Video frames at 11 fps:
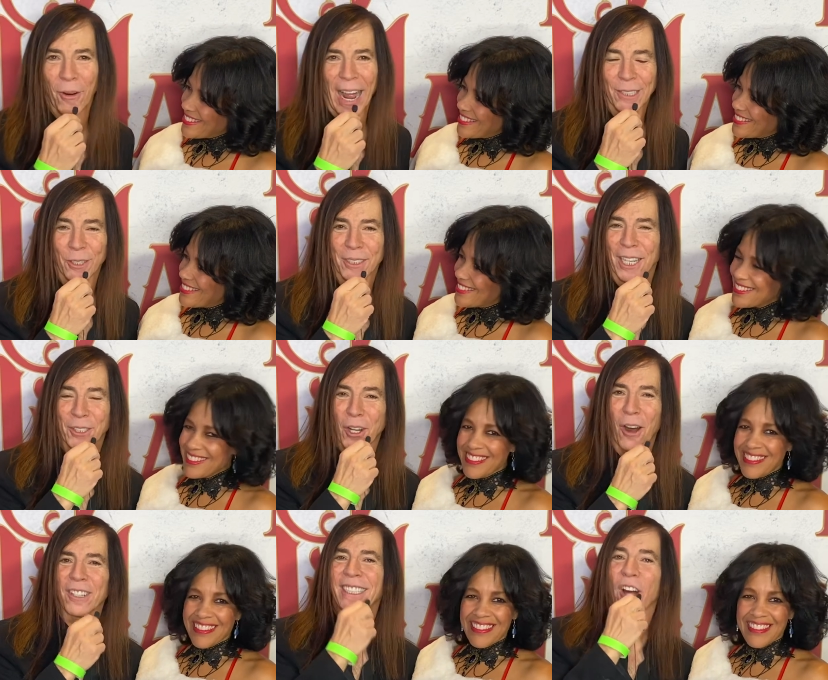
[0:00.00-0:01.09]
Speaker 1: actress. I
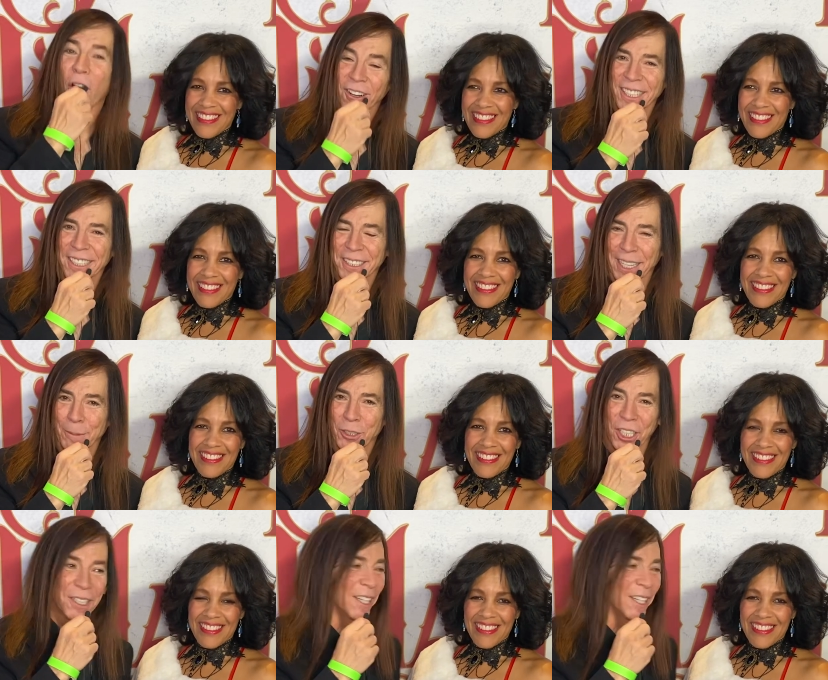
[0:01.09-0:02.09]
saw her in Art of Deception.